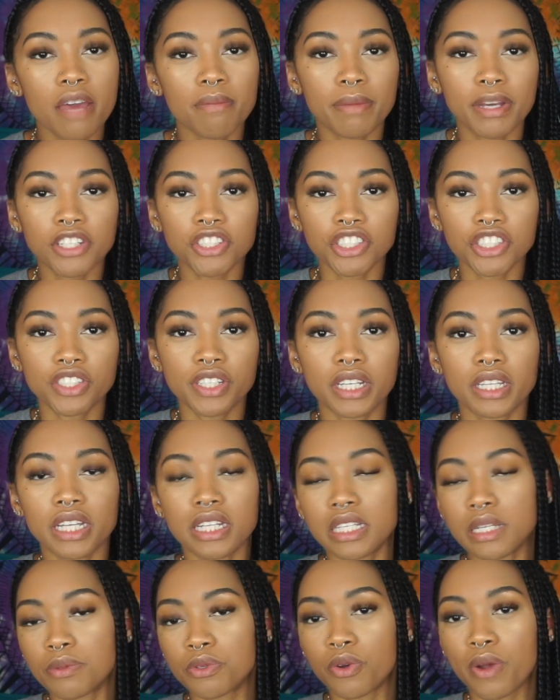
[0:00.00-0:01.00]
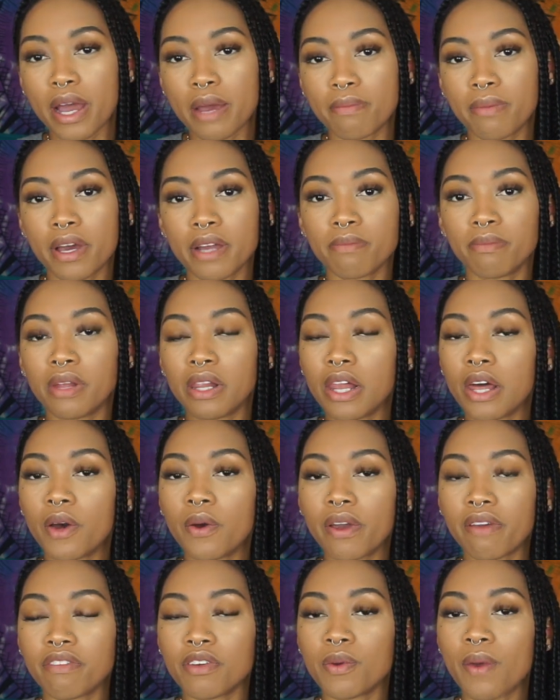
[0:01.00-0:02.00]
make sure you hit the subscribe button below
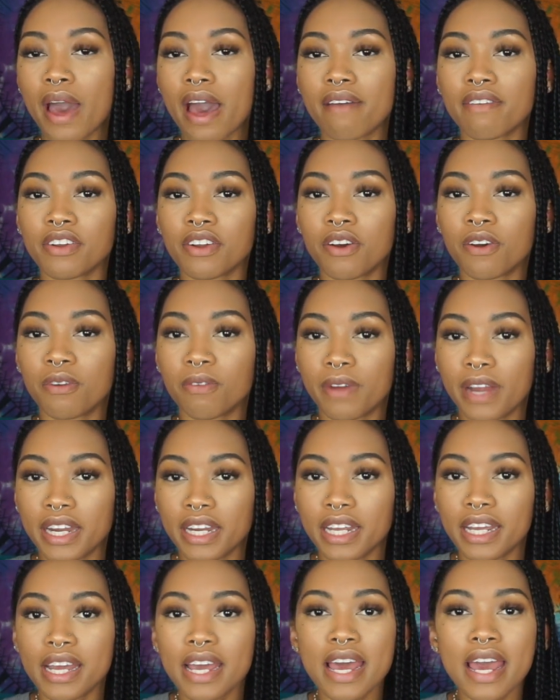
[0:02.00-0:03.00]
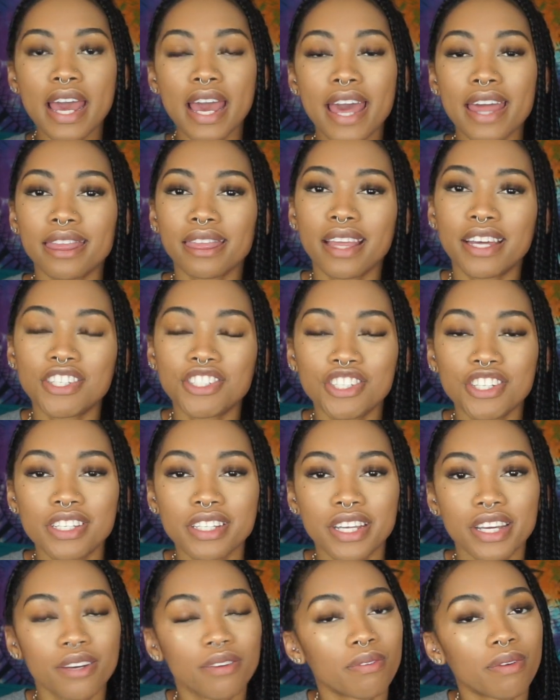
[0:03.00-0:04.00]
if you haven't already, and let's
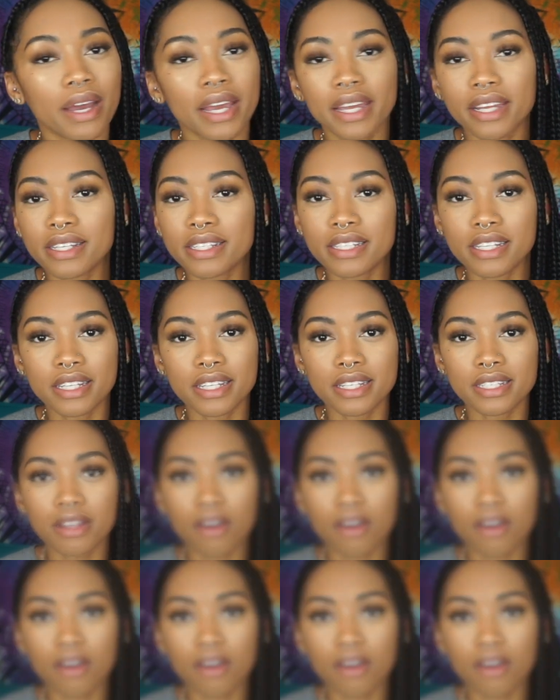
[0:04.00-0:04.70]
just get right into this